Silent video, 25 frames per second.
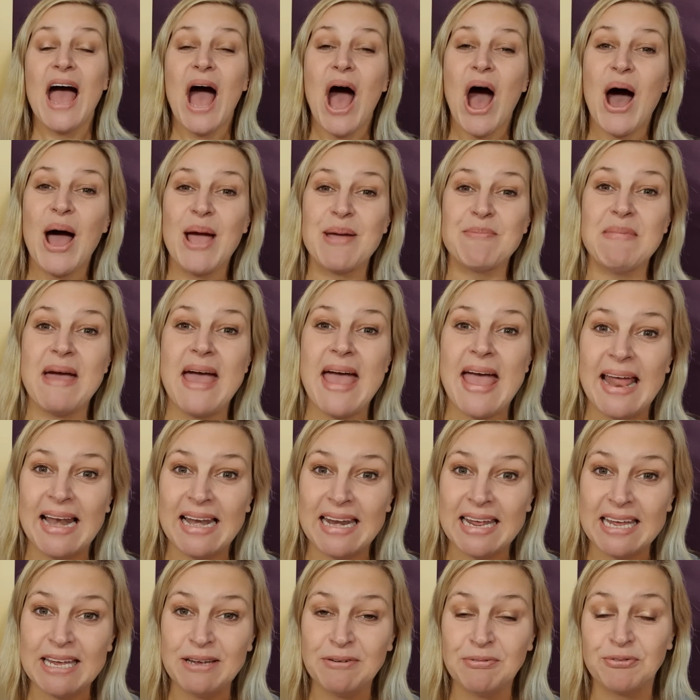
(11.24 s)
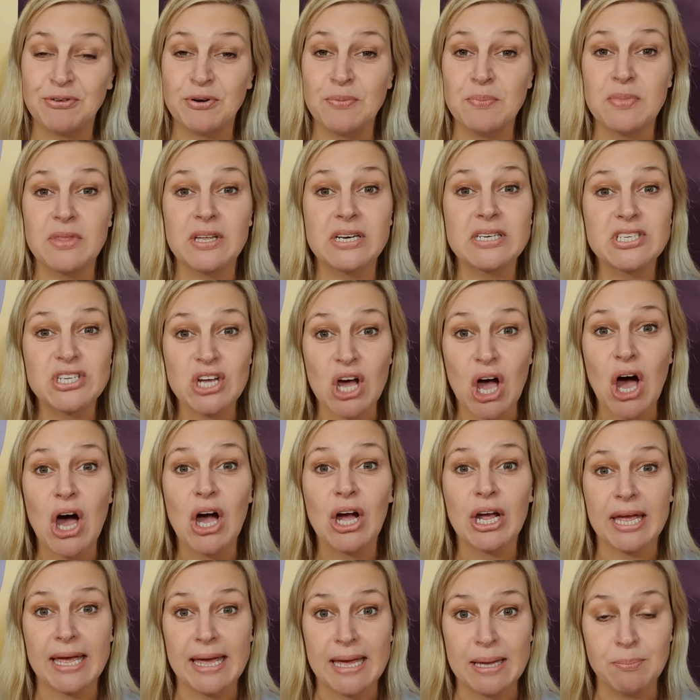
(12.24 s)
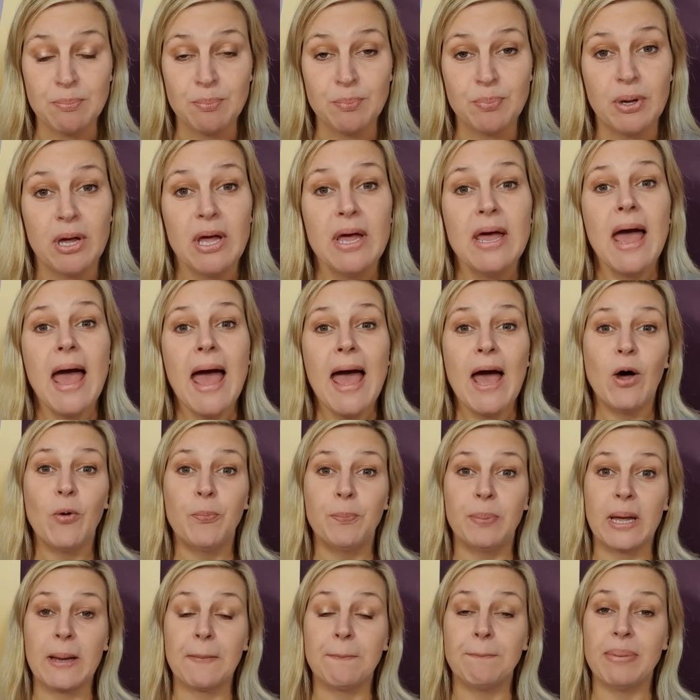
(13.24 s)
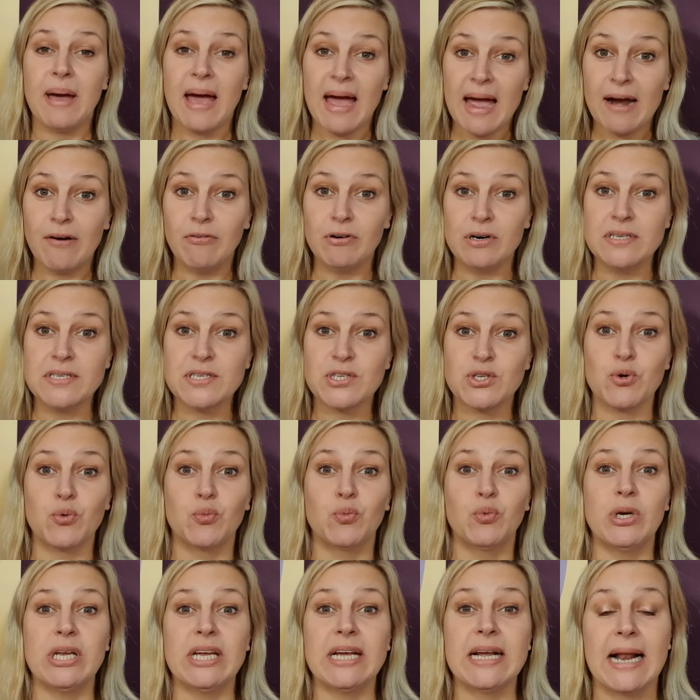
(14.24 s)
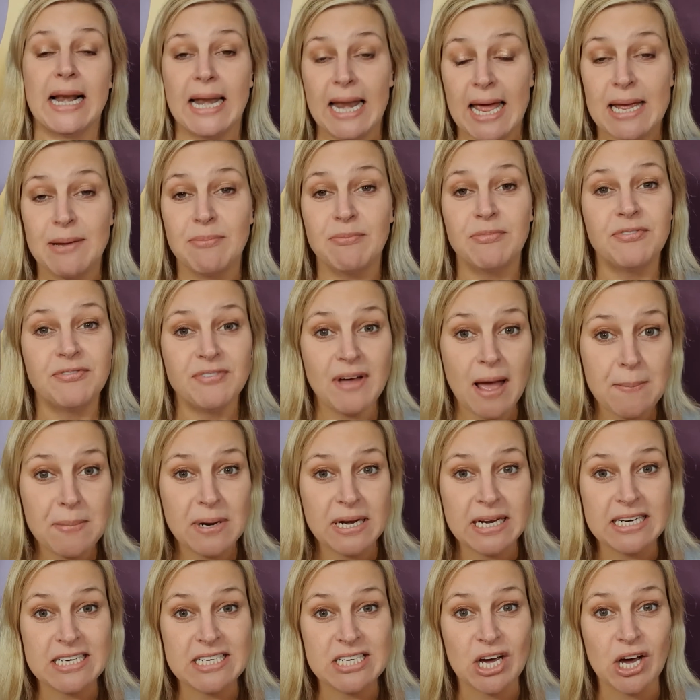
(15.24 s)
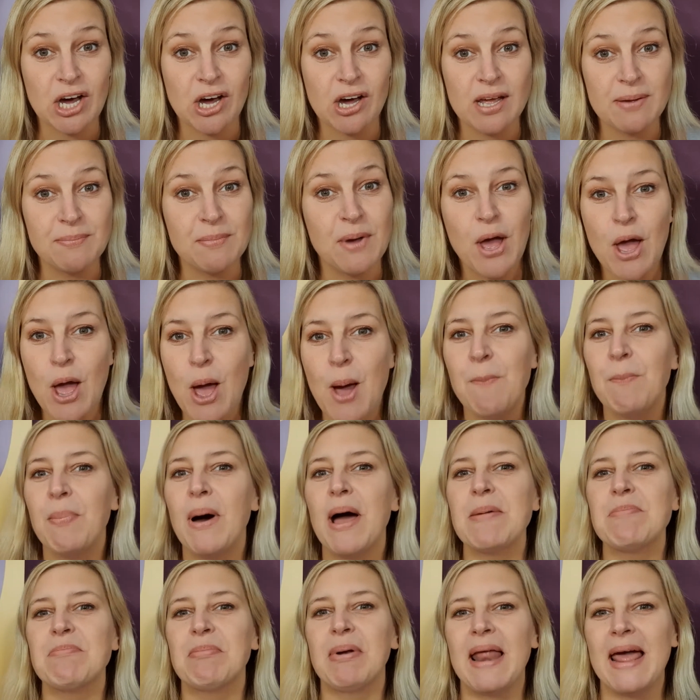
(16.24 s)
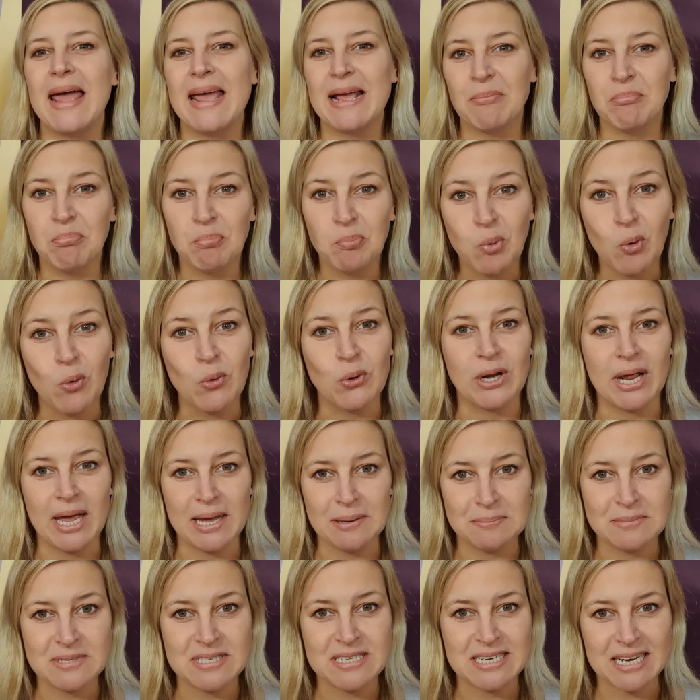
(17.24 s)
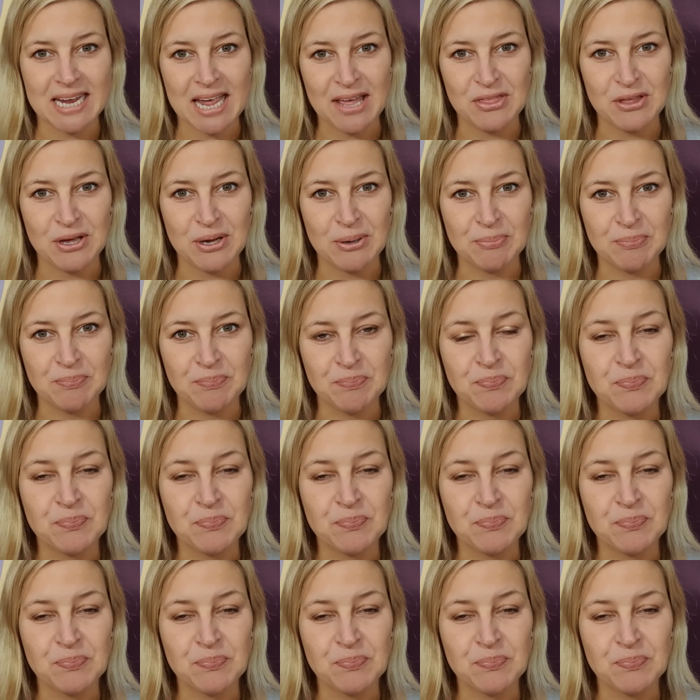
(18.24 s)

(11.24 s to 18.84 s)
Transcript: I'm Ellie from the Dark Imp, helping parents reclaim family time by playing board games together.